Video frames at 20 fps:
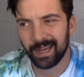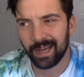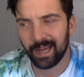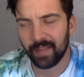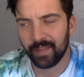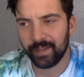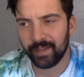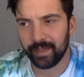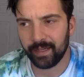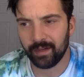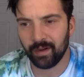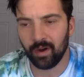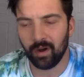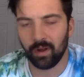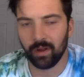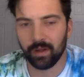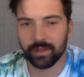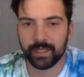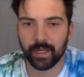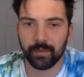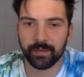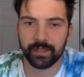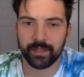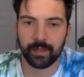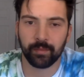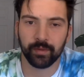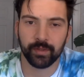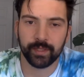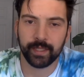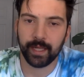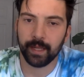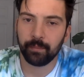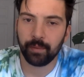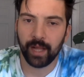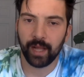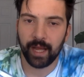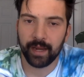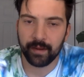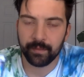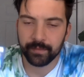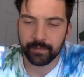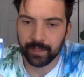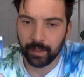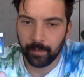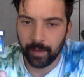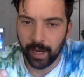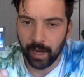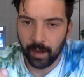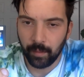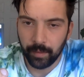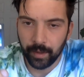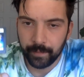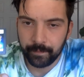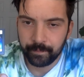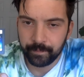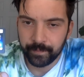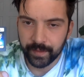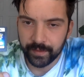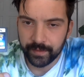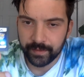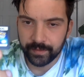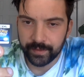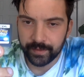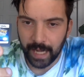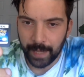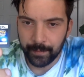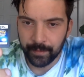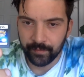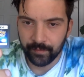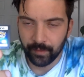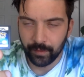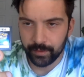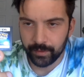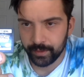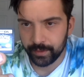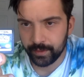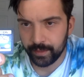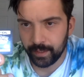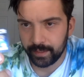I think in college I was able to get Platinum somehow, but this is Diamond version.